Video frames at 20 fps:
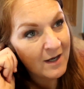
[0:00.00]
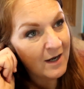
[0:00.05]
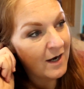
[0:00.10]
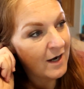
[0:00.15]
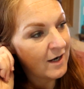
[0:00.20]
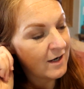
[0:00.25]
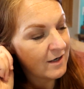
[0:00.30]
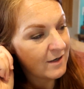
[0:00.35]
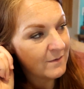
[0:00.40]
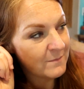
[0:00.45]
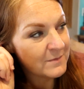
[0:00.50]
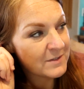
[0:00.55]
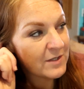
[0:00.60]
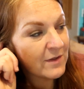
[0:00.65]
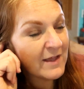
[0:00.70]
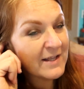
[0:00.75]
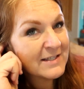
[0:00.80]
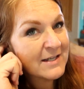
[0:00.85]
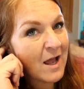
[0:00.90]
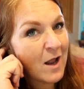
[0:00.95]
Um, so
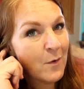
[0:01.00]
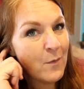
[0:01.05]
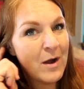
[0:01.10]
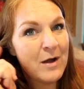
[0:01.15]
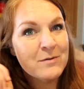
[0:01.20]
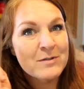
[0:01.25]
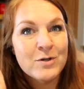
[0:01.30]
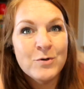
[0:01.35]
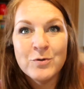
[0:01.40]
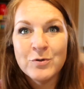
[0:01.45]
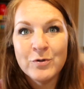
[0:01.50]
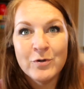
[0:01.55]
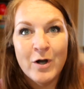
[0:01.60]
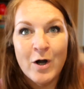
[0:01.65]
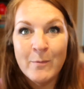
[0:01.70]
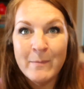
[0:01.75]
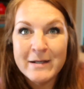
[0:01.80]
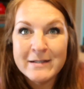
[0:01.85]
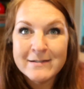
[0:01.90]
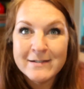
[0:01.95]
that's kind of why I was going through
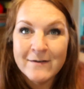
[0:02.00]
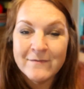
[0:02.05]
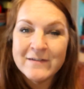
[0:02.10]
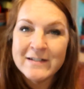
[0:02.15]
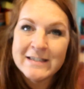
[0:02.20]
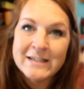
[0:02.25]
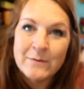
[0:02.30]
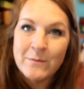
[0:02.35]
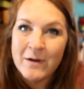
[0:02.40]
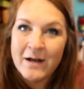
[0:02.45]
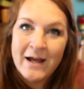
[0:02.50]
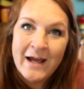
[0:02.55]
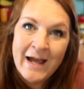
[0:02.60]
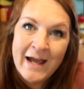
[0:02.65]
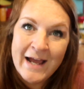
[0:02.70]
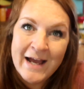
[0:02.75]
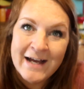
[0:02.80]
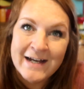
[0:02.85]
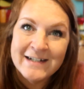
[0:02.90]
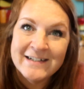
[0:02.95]
all my stuff to see what I
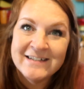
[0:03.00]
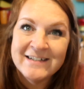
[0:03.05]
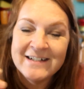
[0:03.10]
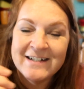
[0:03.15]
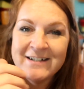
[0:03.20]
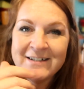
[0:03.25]
had.